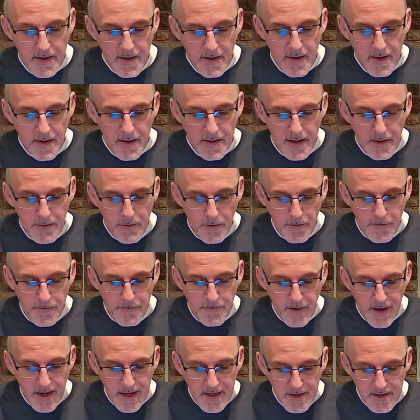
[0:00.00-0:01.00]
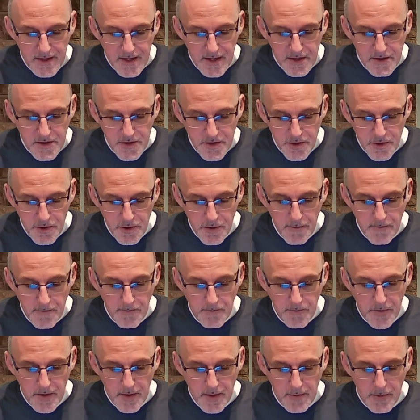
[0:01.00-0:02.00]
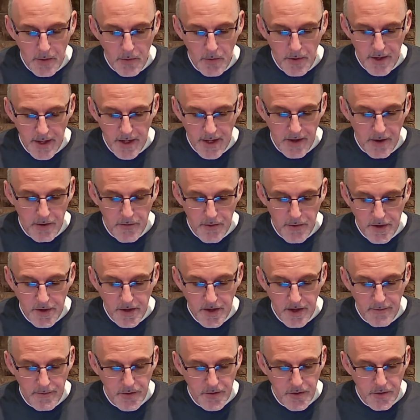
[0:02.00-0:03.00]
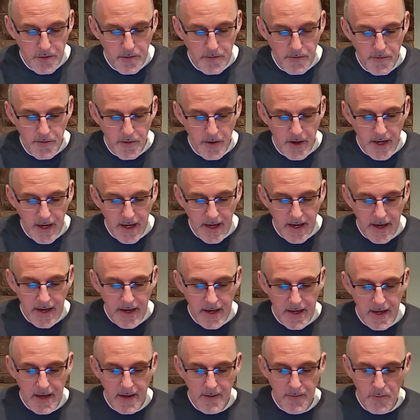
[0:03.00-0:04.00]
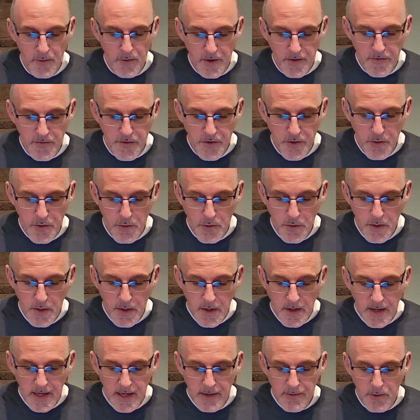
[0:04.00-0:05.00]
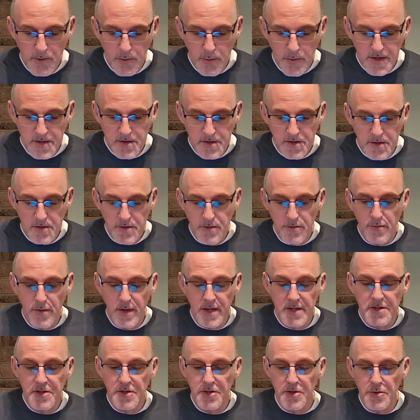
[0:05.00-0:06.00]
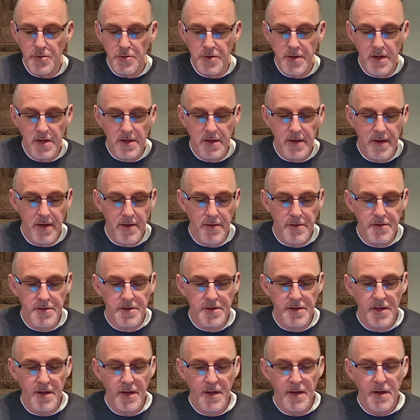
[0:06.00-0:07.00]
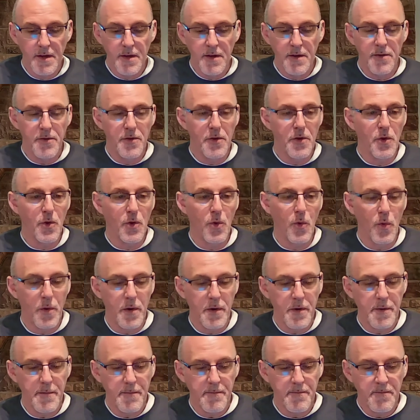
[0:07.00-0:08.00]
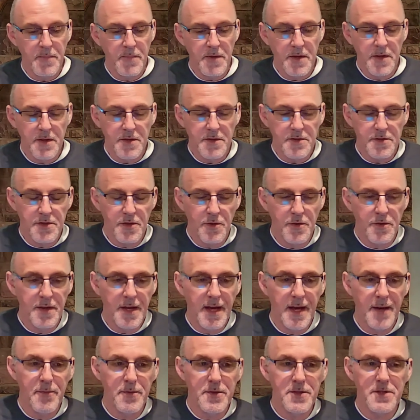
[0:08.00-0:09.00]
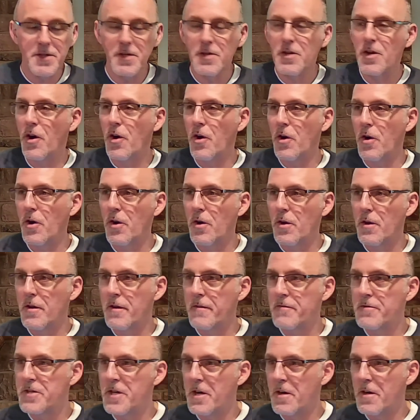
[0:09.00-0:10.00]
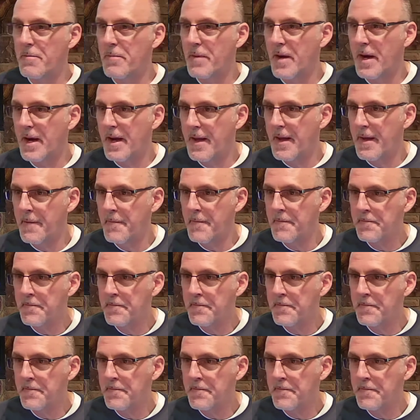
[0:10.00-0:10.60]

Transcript: They will fight against you, but will not overcome you. For I am with you and will rescue you, declares the Lord. So that was the call of Jeremiah.